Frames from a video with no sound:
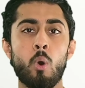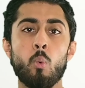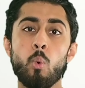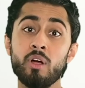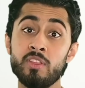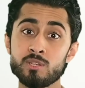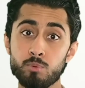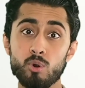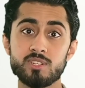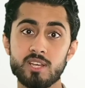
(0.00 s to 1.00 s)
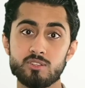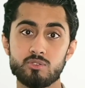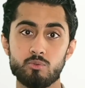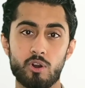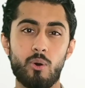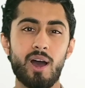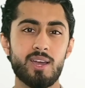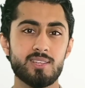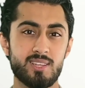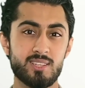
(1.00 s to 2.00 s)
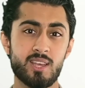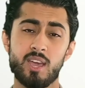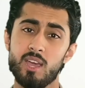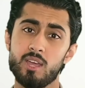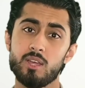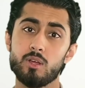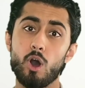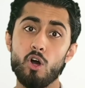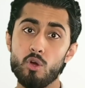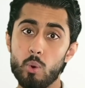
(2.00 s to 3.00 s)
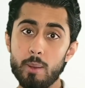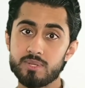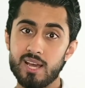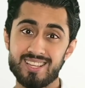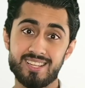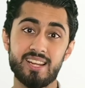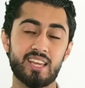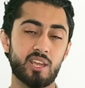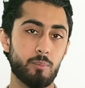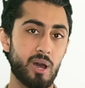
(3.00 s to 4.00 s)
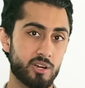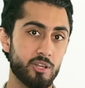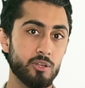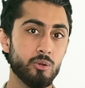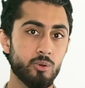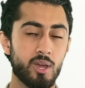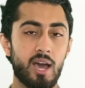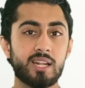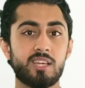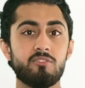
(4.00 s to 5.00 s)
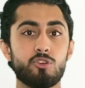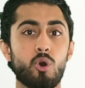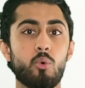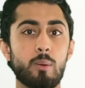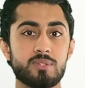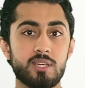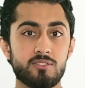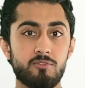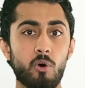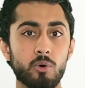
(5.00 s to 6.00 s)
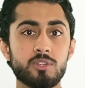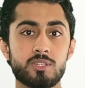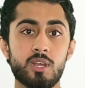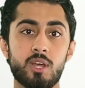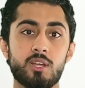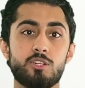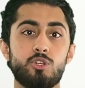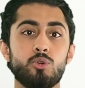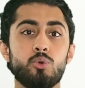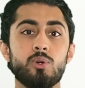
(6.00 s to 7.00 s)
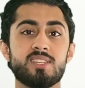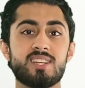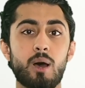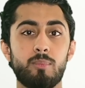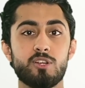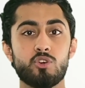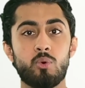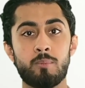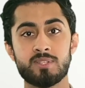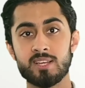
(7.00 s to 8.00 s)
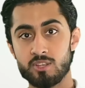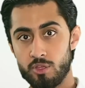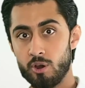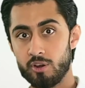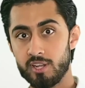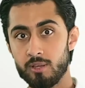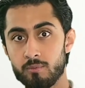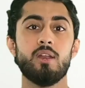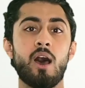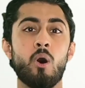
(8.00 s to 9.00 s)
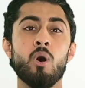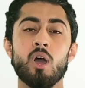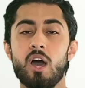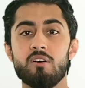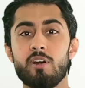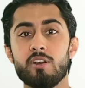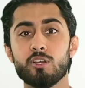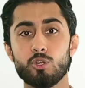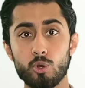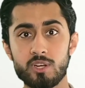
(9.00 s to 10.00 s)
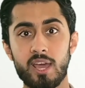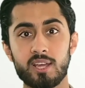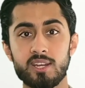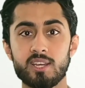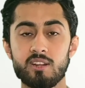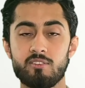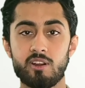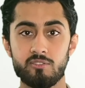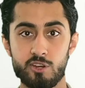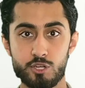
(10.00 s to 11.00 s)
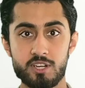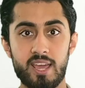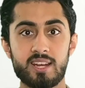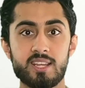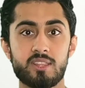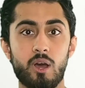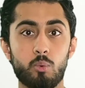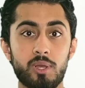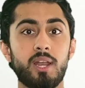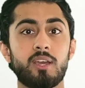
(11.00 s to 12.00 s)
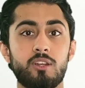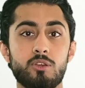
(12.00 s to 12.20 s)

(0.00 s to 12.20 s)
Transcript: what this process requires is other websites linking back to you and giving your website's votes to establish your website's authority. Now, a very good technique and a very efficient technique that we like to